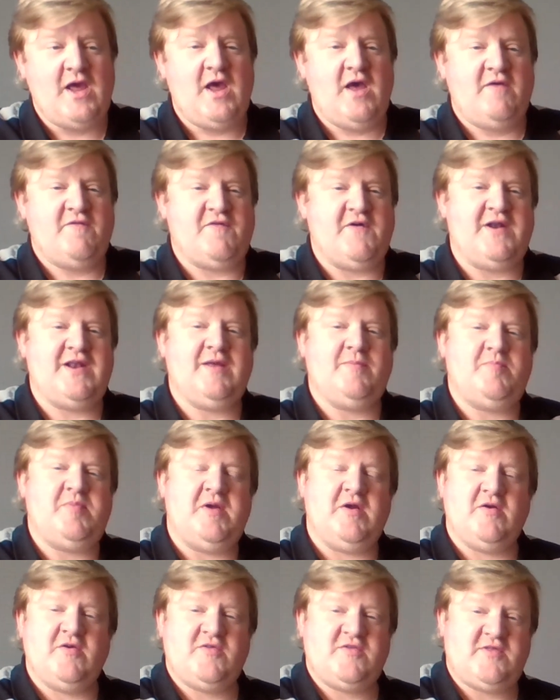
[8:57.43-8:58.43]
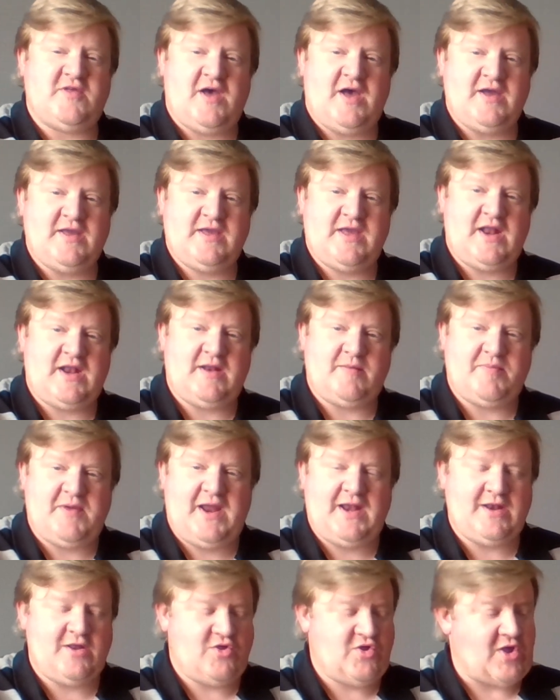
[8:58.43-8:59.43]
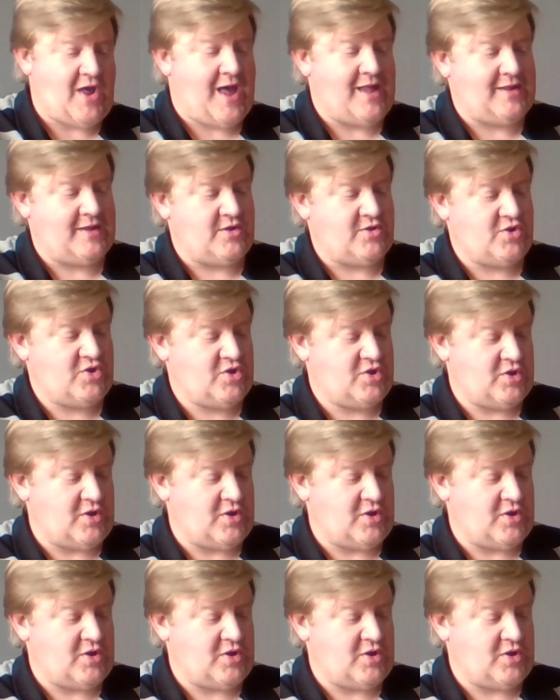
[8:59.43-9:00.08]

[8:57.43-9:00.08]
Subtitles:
for Idic Beer's Get It Painted Challenge.